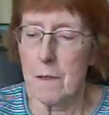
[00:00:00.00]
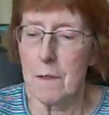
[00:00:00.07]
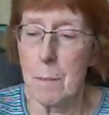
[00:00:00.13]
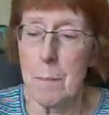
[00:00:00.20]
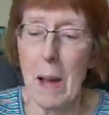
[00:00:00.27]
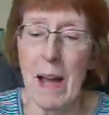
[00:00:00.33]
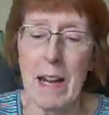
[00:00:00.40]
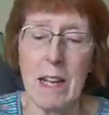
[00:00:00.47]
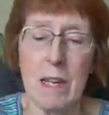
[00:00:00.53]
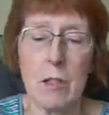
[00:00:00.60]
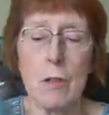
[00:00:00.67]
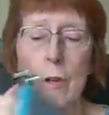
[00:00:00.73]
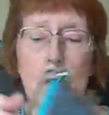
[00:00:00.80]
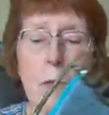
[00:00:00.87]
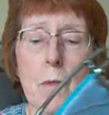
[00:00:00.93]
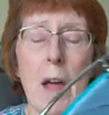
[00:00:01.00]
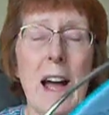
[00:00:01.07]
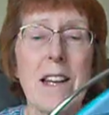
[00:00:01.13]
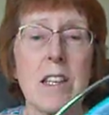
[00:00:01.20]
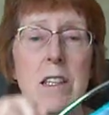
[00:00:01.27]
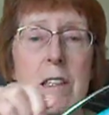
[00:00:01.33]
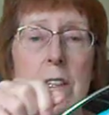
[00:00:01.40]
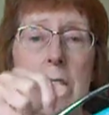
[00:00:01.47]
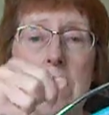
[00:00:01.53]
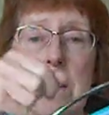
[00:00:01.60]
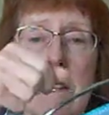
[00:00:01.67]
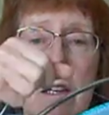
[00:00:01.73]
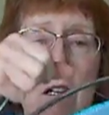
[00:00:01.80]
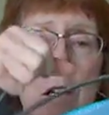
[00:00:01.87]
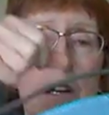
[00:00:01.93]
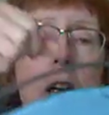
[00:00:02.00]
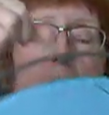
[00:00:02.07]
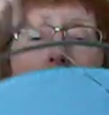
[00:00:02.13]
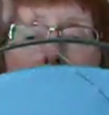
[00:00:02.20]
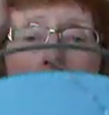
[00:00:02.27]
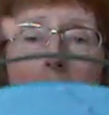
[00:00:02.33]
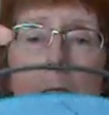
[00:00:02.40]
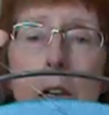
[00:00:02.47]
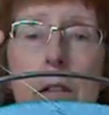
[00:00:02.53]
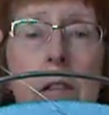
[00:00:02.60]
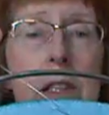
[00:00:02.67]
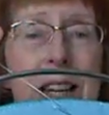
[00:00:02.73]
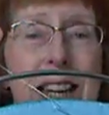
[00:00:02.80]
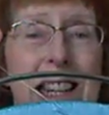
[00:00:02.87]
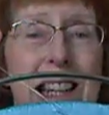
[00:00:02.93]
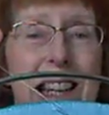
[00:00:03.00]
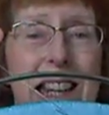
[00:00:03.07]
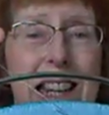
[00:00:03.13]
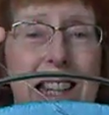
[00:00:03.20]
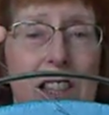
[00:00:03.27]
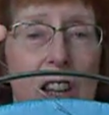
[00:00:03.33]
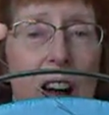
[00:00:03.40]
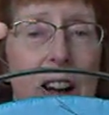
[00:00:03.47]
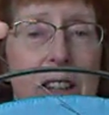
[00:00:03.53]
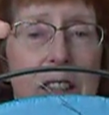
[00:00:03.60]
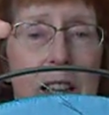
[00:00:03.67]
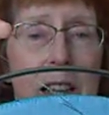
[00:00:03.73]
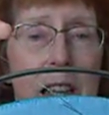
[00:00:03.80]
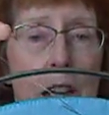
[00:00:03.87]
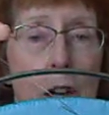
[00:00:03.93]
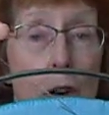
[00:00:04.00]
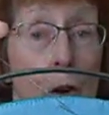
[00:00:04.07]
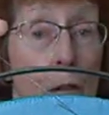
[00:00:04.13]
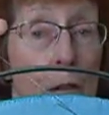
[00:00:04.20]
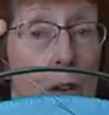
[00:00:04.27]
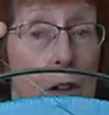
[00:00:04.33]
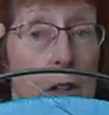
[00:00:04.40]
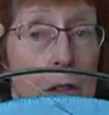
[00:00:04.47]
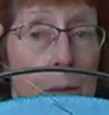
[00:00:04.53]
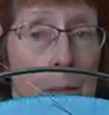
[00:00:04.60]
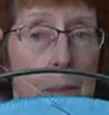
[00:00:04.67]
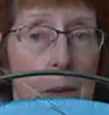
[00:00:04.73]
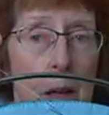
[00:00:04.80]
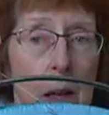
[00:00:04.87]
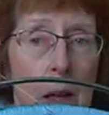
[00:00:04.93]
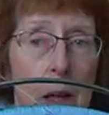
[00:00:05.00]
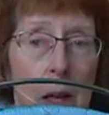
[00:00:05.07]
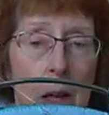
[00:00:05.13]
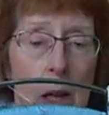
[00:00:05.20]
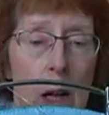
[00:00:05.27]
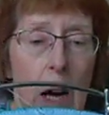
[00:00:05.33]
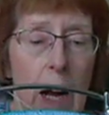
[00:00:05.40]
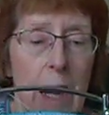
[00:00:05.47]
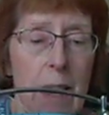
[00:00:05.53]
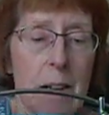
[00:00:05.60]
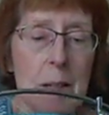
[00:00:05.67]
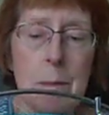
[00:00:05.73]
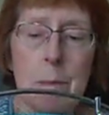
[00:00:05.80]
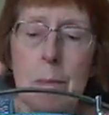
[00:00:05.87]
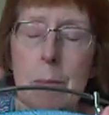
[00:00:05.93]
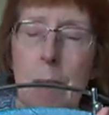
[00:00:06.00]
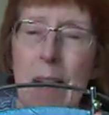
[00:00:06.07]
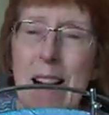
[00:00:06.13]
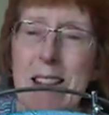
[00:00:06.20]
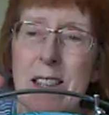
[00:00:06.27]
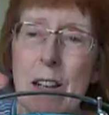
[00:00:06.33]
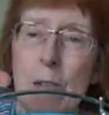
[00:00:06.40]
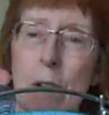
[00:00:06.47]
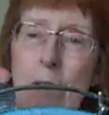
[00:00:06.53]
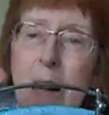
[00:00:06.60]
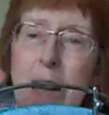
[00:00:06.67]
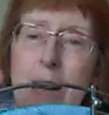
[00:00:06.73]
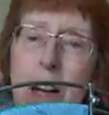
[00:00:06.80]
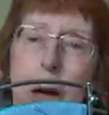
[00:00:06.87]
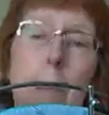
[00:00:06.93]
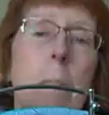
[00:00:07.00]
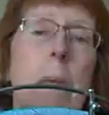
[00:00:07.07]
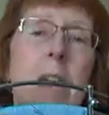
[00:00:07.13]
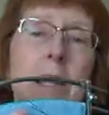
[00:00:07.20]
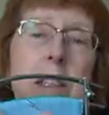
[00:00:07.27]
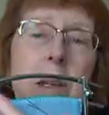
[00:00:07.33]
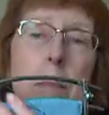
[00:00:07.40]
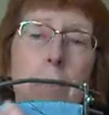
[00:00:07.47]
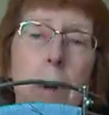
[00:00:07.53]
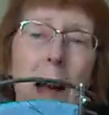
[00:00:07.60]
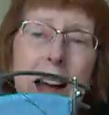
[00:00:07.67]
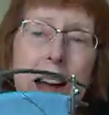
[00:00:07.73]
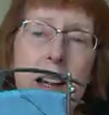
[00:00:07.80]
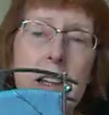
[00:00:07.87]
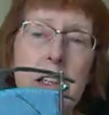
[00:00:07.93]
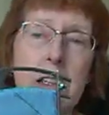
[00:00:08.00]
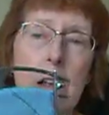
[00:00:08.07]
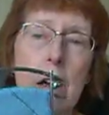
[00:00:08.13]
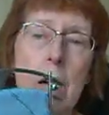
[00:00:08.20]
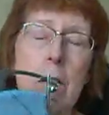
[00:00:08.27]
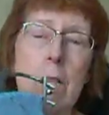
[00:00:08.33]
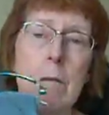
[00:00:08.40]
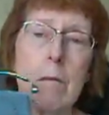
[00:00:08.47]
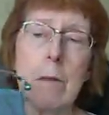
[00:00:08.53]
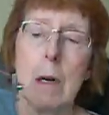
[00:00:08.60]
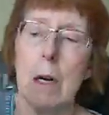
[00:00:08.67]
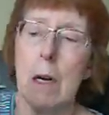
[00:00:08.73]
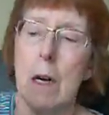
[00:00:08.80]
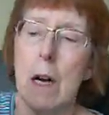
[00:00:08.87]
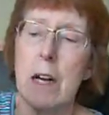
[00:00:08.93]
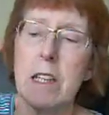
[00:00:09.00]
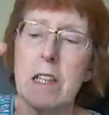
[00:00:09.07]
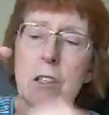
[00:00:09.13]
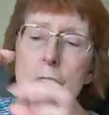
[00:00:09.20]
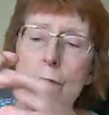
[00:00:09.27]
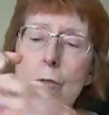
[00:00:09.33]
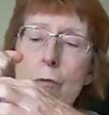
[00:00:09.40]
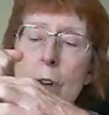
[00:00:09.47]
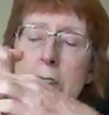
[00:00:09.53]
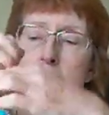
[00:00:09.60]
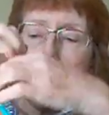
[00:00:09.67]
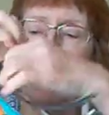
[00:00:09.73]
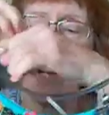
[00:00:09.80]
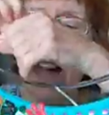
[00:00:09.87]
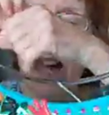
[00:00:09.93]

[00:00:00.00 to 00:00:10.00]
The back is all nice and neatly, tidily covered. I don't like a messy back, so, and it's all ready to